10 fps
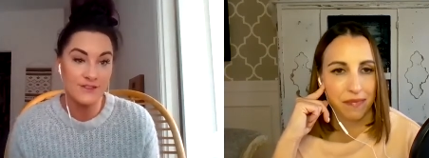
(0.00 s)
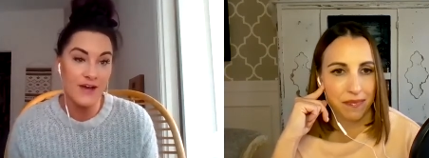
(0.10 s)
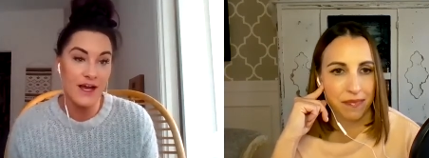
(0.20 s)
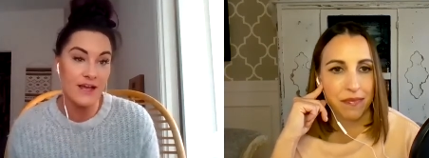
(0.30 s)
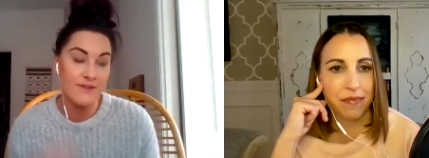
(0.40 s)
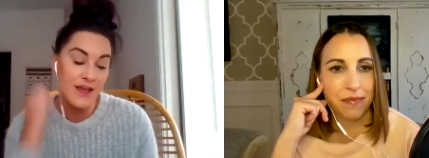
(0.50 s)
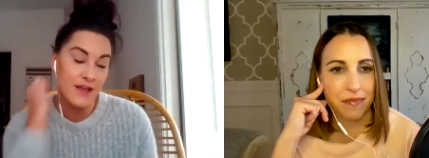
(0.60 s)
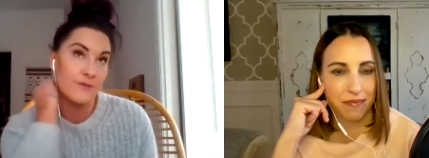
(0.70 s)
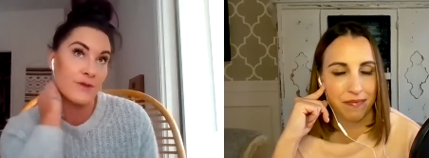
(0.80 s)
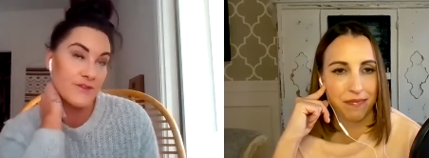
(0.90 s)
Speaker 1: five uh,
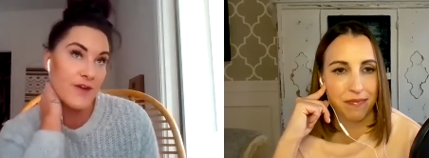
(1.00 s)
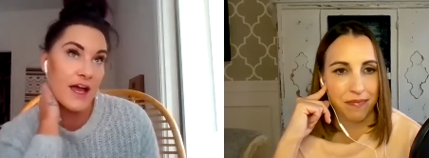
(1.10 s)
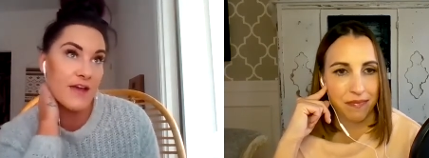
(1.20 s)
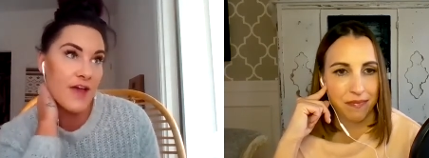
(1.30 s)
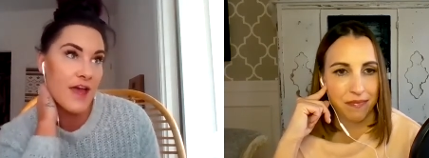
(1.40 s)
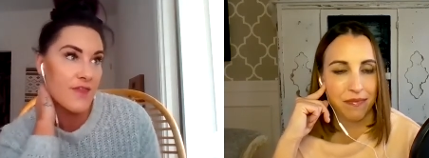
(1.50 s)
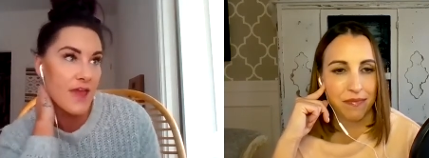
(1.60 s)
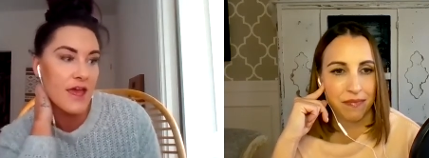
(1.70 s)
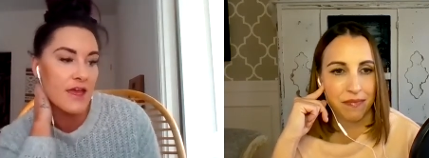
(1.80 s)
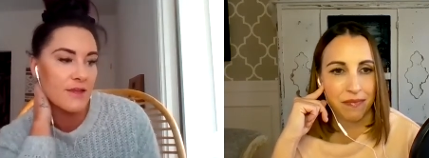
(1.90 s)
was five, and
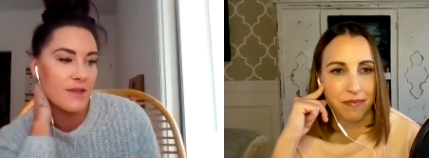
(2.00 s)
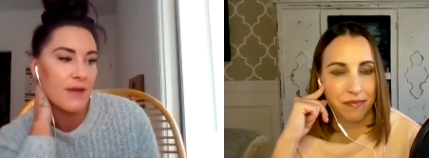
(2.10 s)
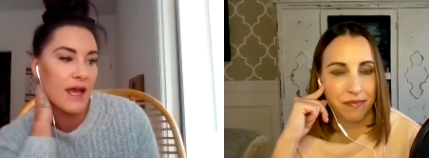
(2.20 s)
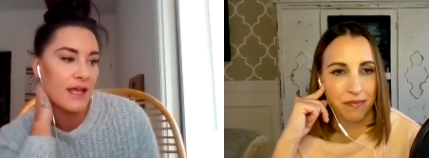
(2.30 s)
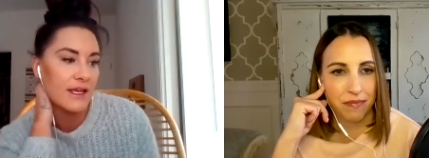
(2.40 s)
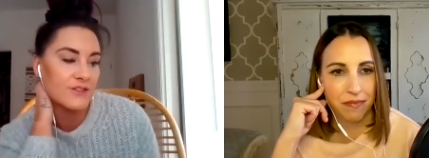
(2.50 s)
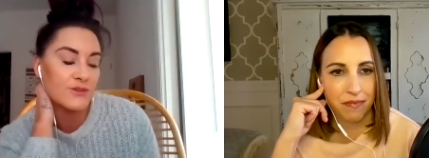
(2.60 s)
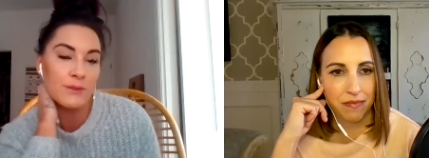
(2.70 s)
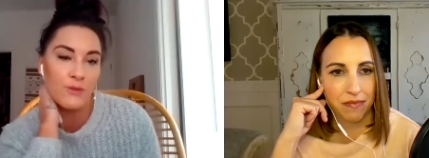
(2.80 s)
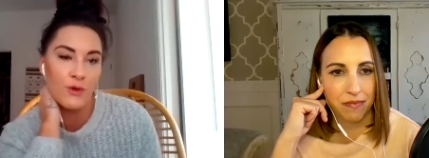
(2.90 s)
then my
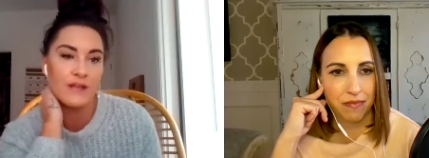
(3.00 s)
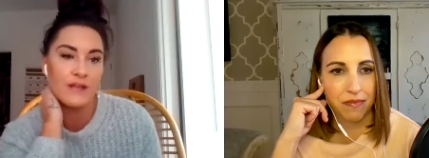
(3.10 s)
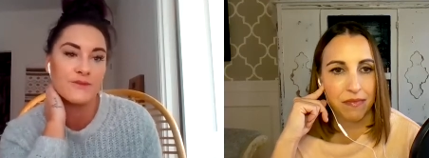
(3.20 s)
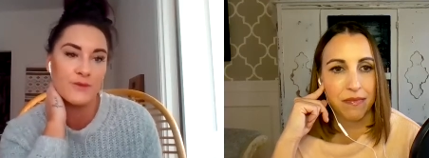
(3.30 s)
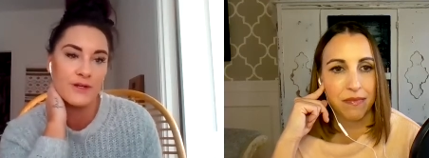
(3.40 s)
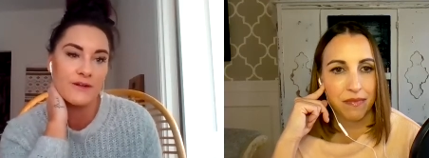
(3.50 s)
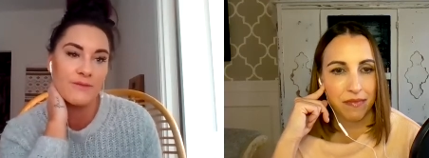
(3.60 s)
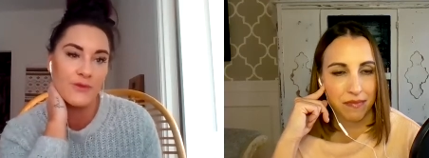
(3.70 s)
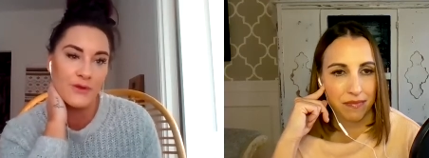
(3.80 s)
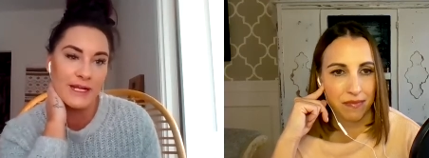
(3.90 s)
twin boys were
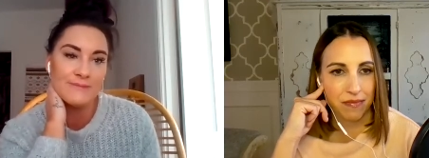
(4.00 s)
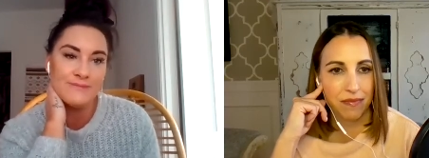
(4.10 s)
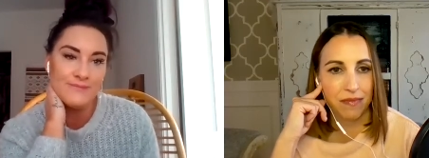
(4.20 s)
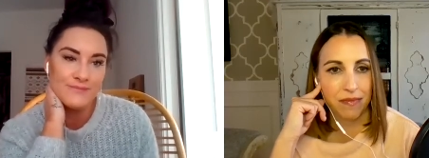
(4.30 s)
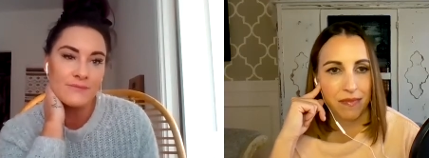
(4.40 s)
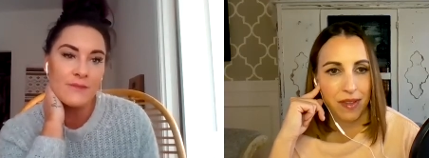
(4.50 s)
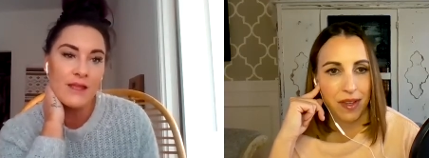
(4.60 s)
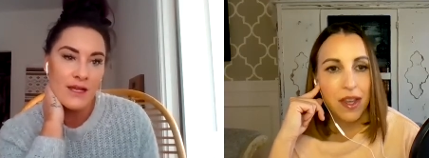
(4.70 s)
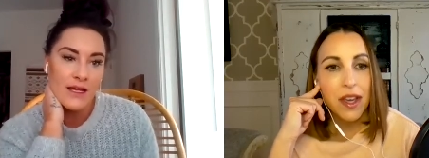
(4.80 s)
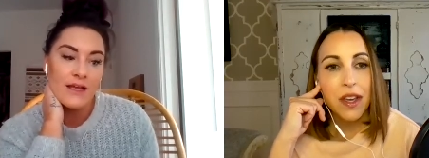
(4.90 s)
three.
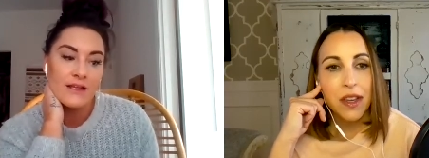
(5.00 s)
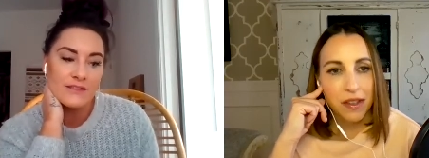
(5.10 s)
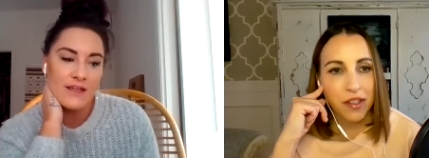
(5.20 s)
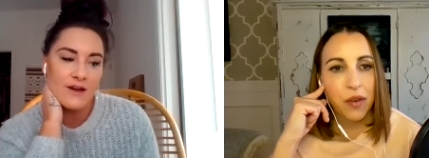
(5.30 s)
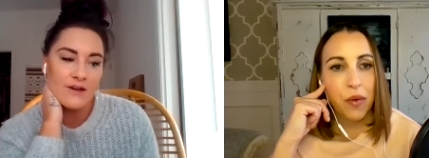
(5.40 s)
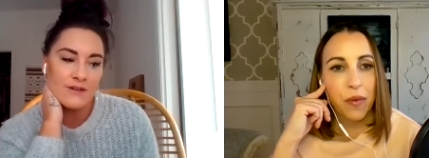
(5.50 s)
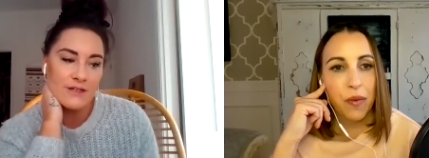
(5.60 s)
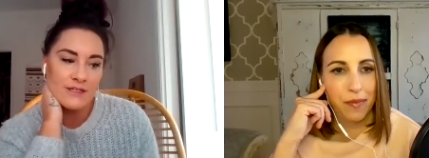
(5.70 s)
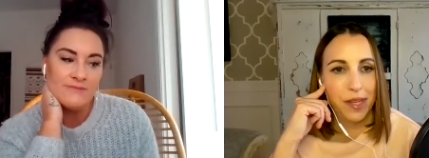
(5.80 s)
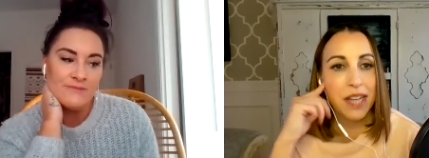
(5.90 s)
So
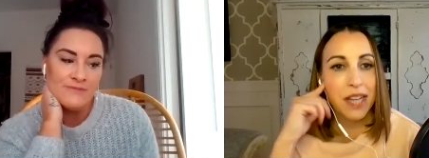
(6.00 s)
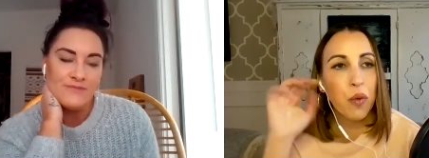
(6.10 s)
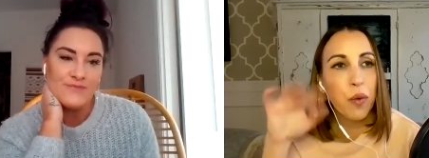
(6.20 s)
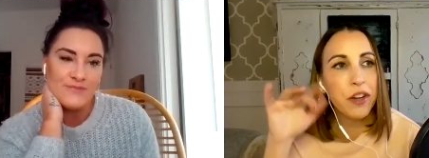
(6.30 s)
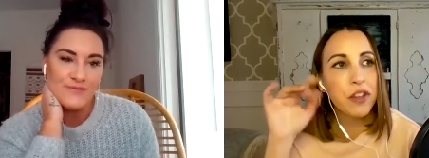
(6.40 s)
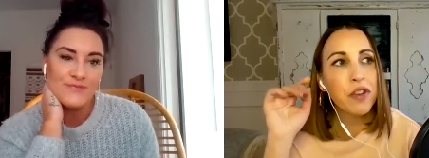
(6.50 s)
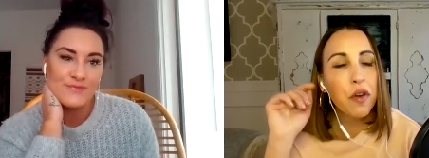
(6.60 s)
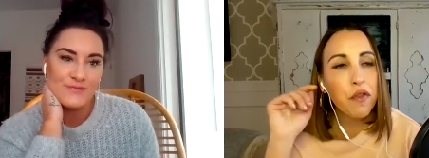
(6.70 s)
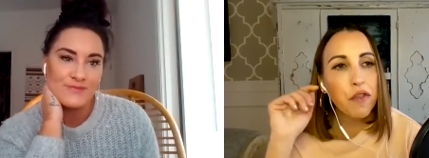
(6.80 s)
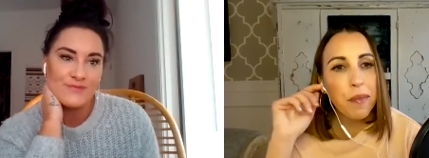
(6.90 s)
Speaker 2: yeah, so where do you
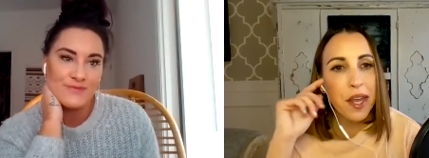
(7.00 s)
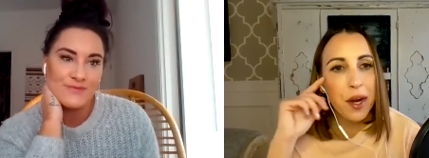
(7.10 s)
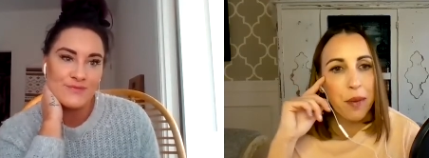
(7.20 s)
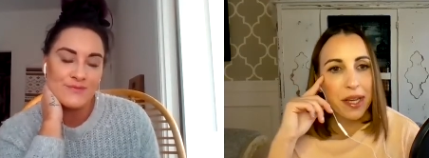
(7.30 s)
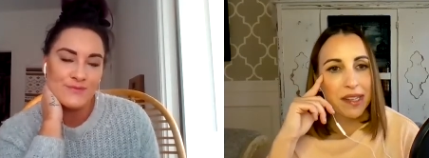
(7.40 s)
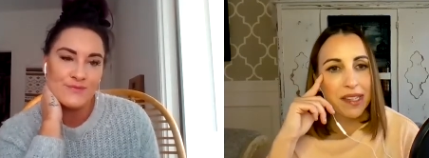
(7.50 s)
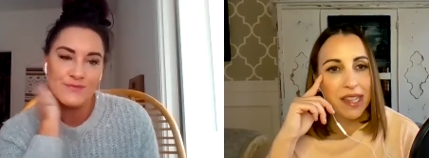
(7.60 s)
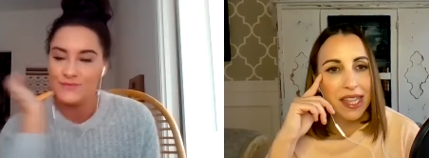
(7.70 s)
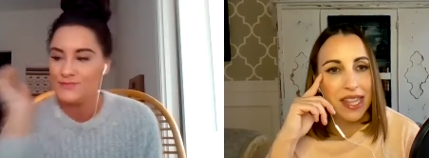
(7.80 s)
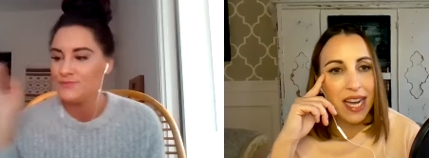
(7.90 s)
go from there? Because mm-hmm.
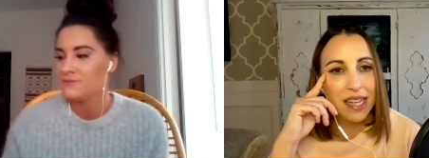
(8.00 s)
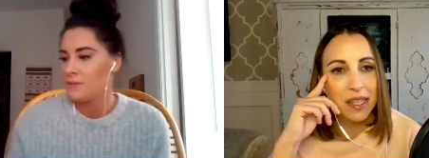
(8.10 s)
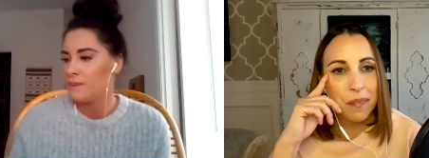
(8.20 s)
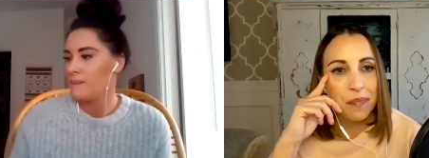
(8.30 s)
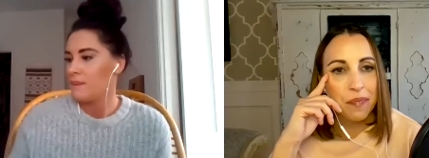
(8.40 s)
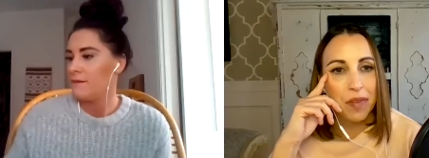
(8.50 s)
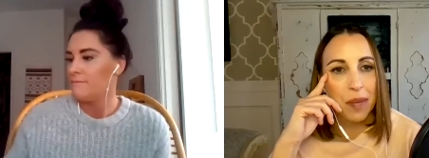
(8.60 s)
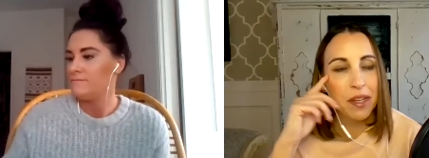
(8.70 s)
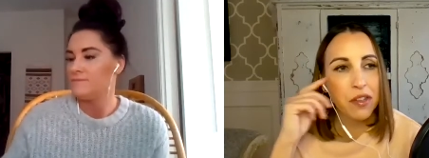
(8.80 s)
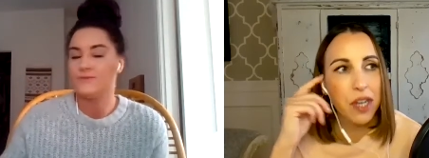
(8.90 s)
like that's, I
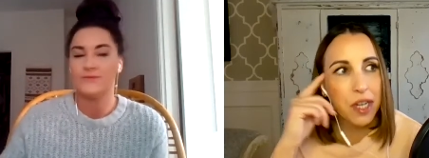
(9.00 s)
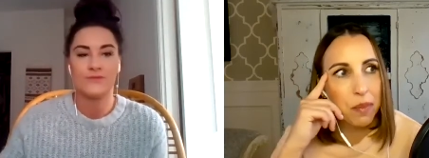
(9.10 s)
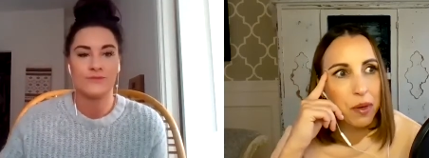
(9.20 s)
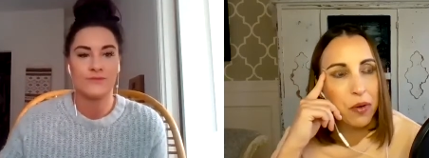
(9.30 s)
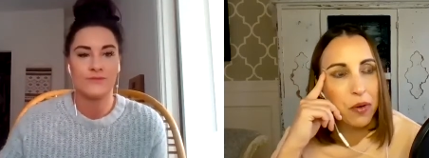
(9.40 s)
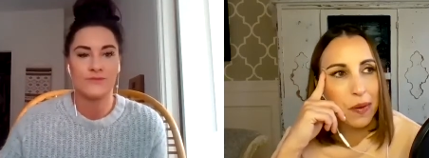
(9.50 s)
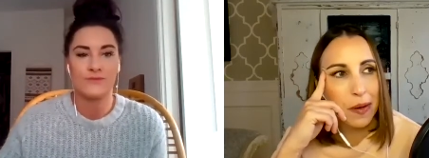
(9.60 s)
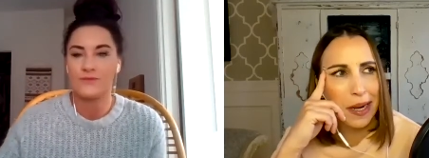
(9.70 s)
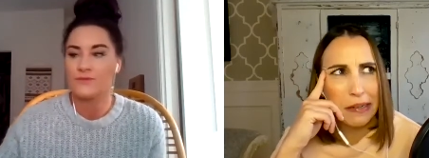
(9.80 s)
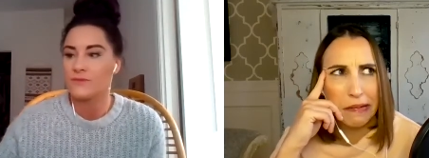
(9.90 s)
mean, talk about
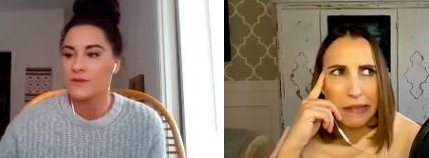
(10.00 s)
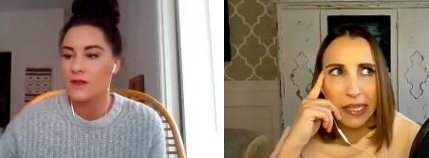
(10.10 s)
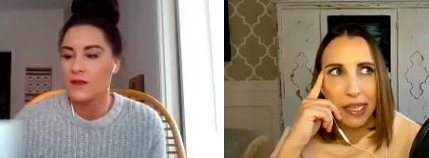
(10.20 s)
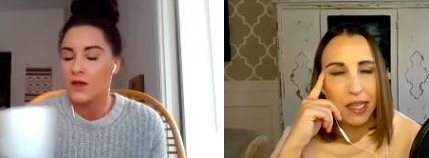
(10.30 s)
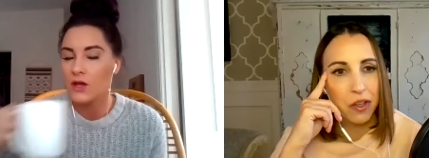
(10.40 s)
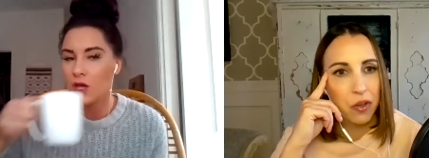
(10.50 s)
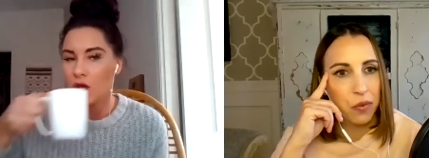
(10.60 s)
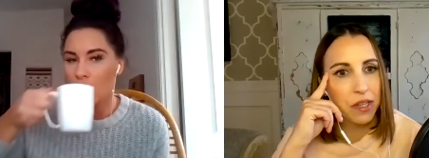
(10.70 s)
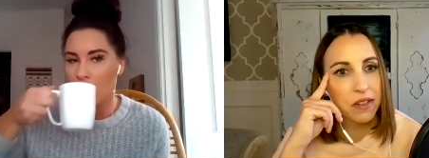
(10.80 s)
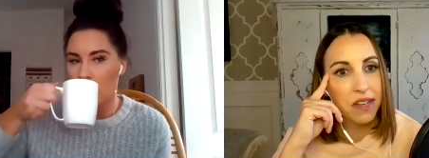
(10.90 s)
kind of like kicking you
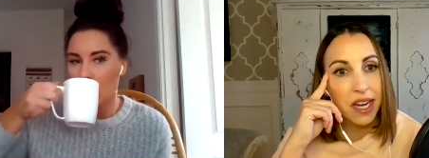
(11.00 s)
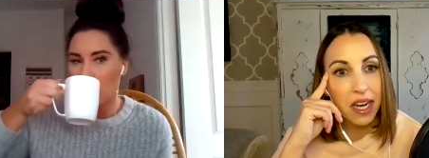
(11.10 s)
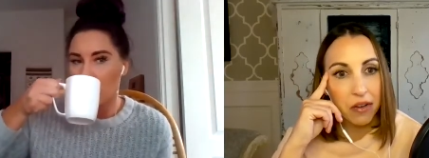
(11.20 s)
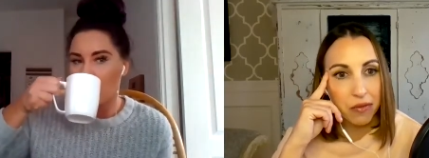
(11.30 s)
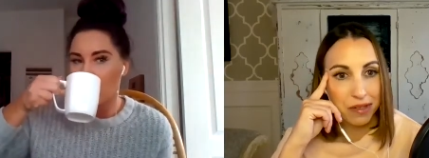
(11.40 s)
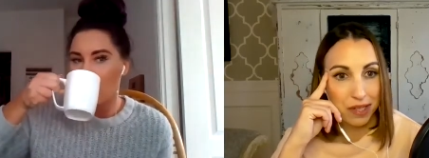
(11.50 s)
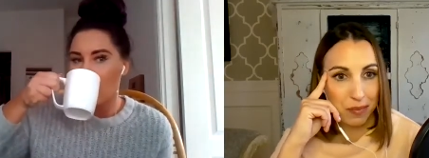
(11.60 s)
when you're down type